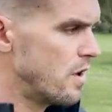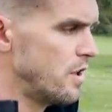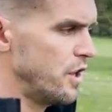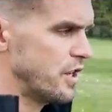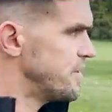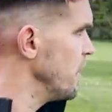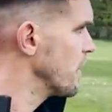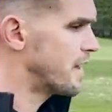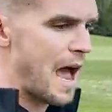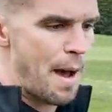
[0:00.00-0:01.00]
You can still
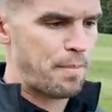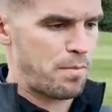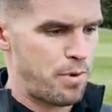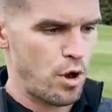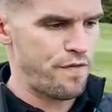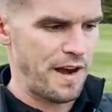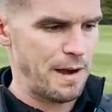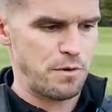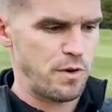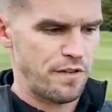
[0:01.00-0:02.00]
gap perfectly
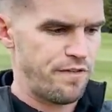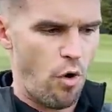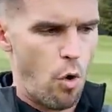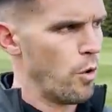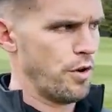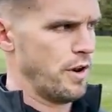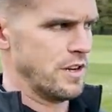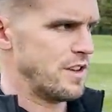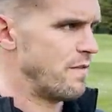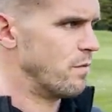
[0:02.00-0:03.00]
between a four wood and a seven